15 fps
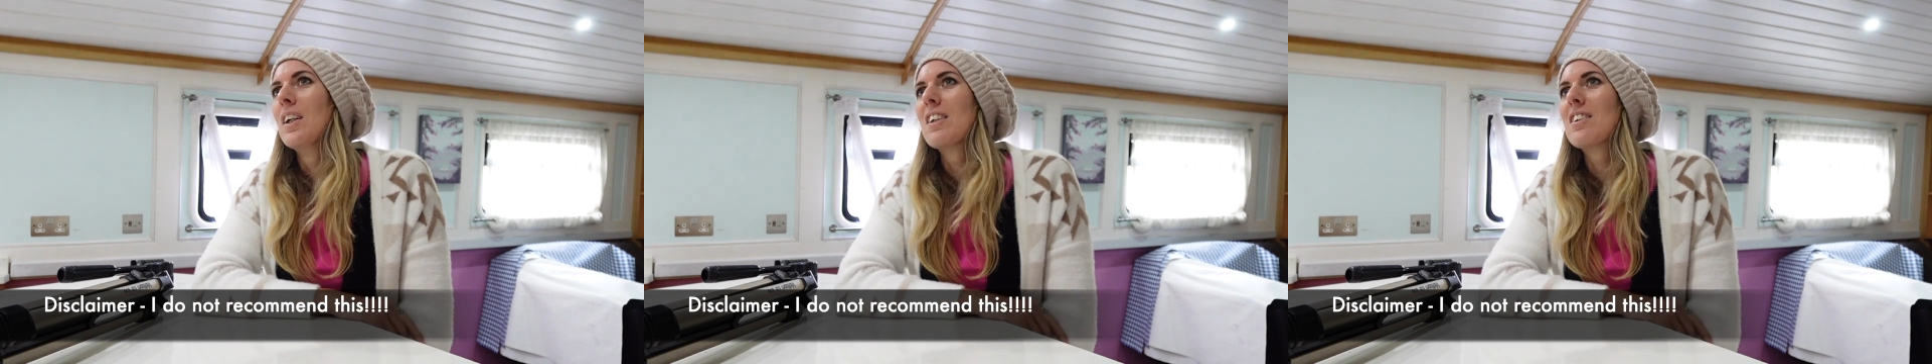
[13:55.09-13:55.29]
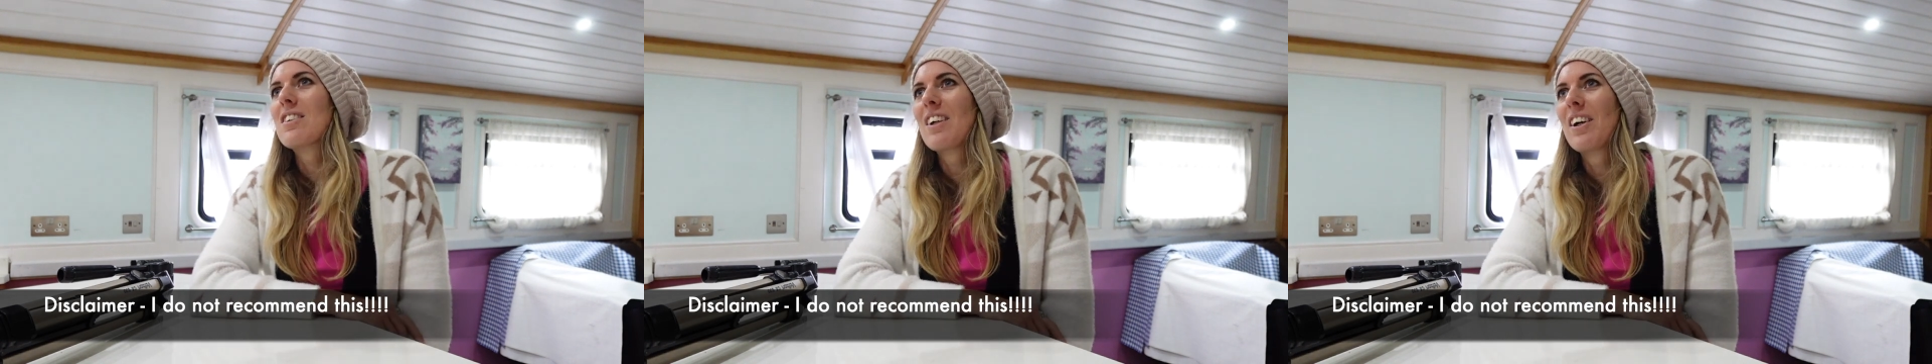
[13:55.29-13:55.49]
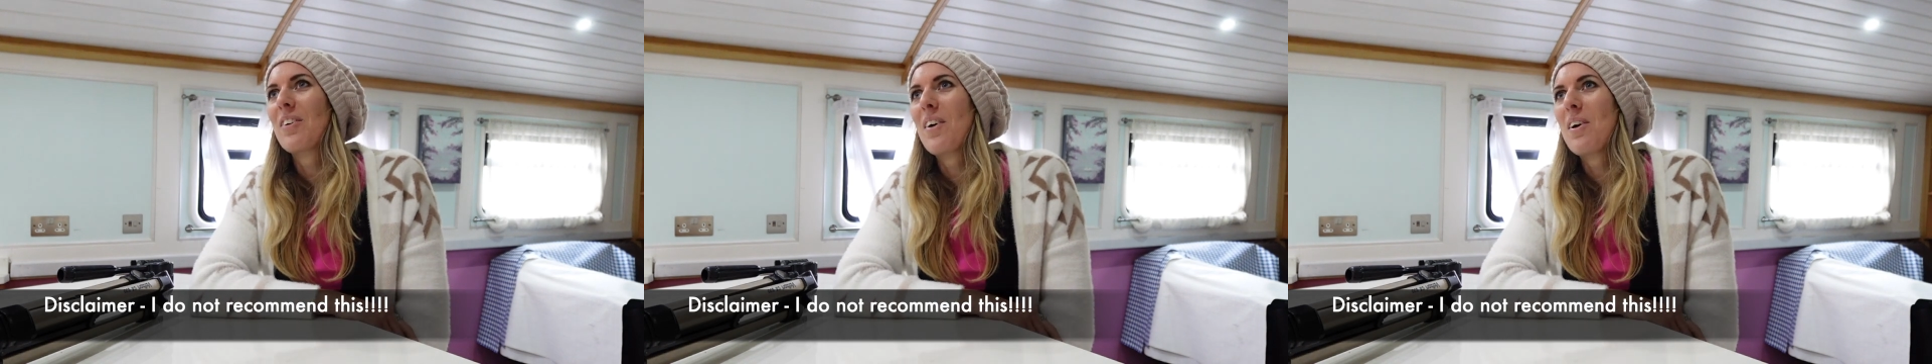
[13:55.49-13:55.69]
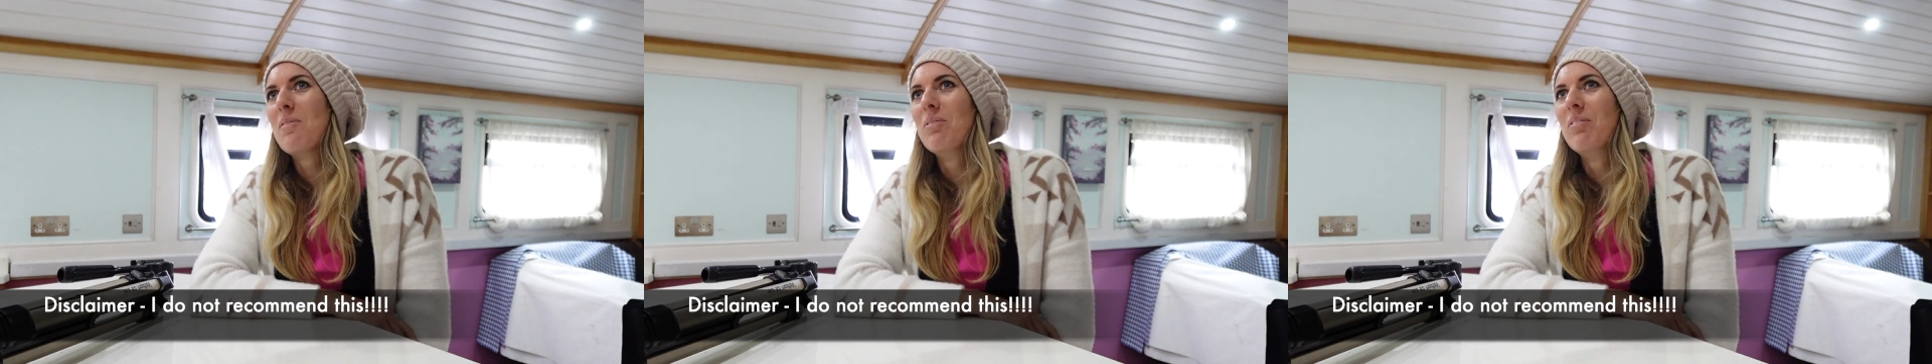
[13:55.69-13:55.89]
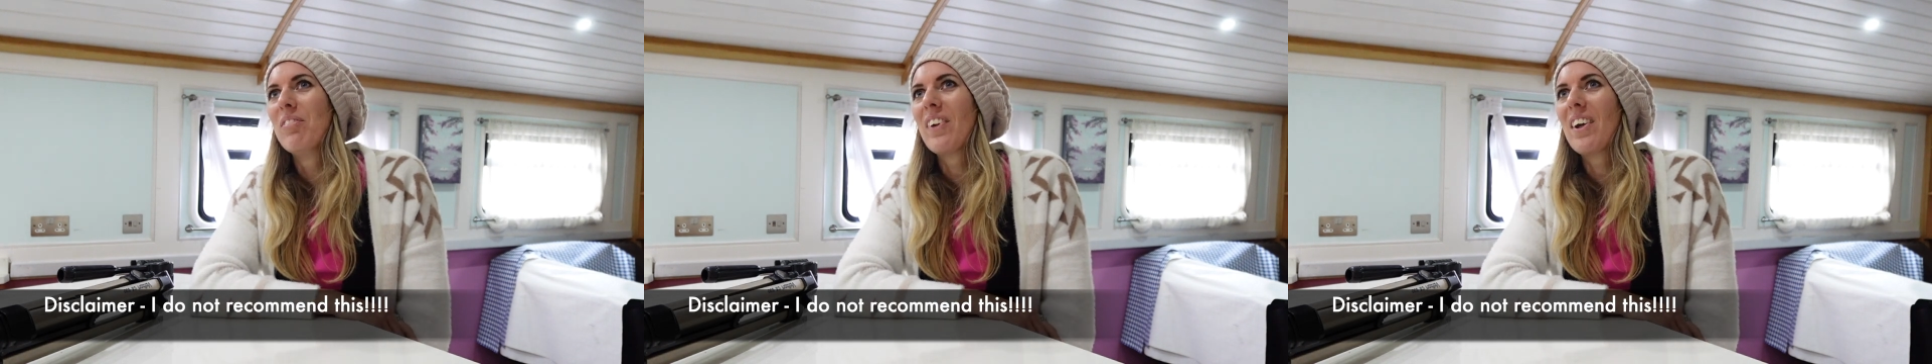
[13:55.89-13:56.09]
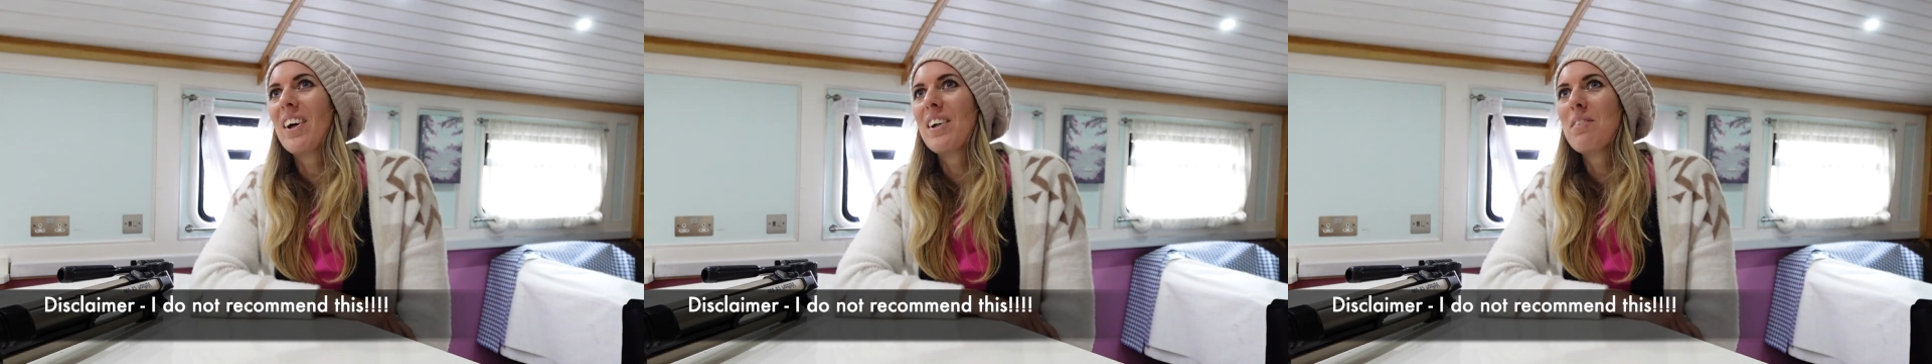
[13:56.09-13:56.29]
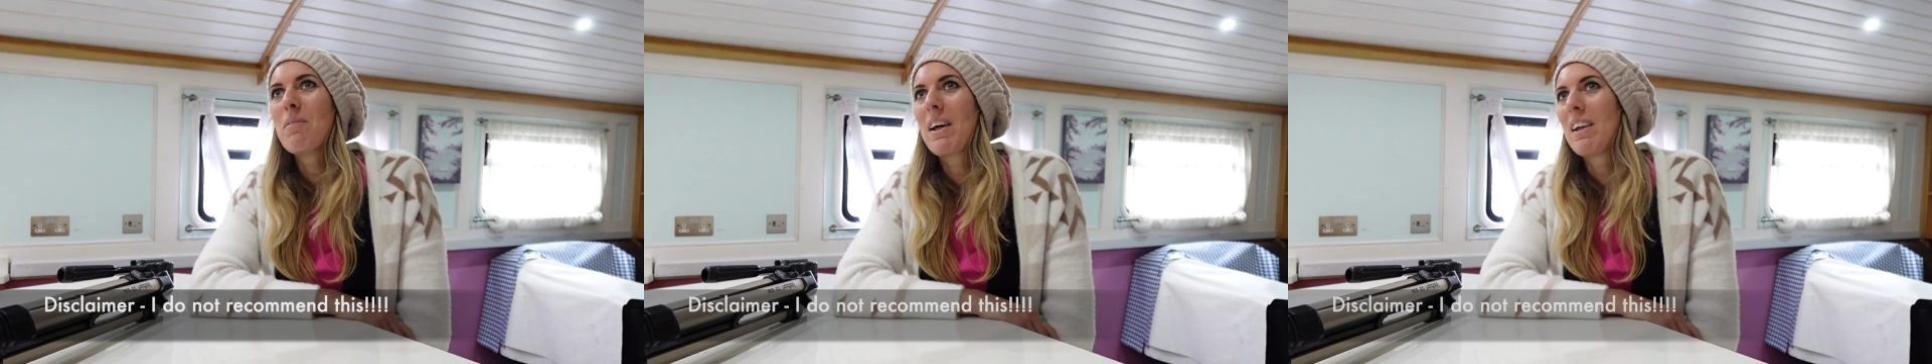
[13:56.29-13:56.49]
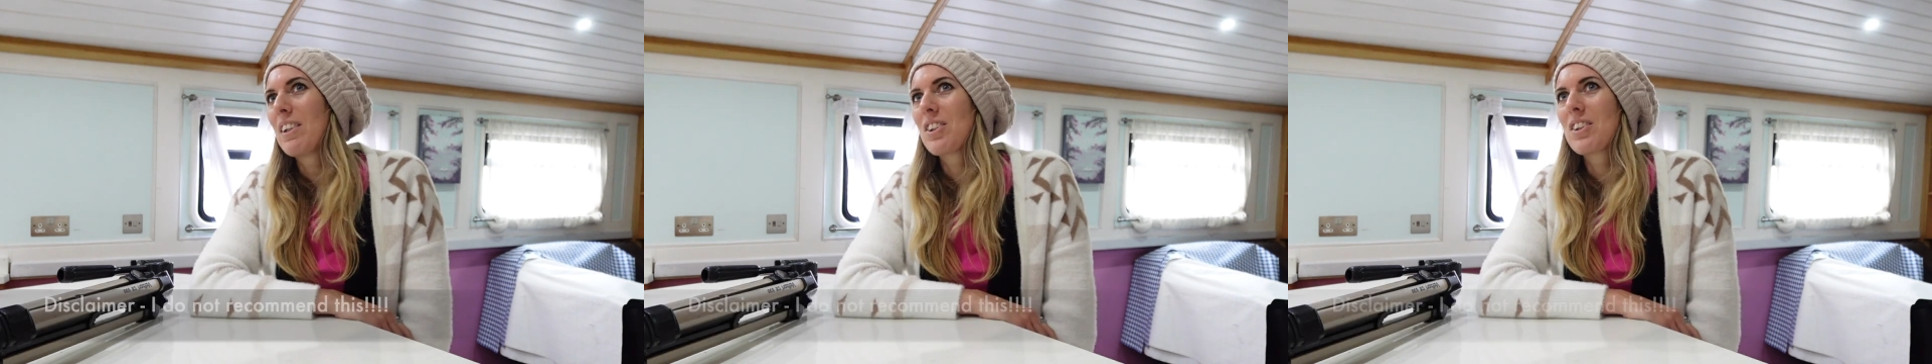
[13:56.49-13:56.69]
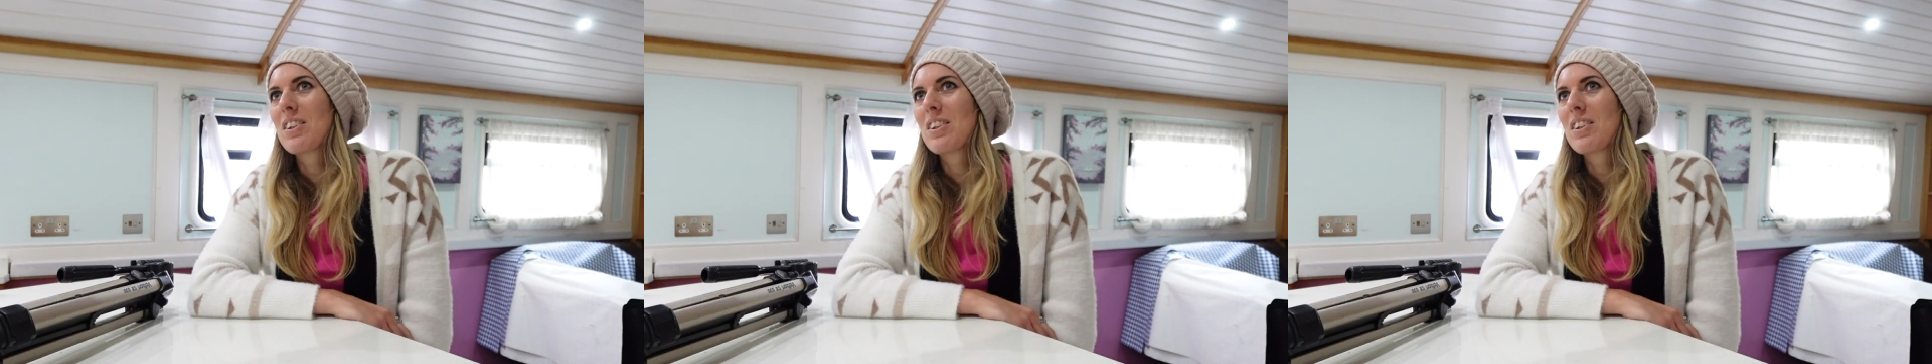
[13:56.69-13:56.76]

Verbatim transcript: So um, I managed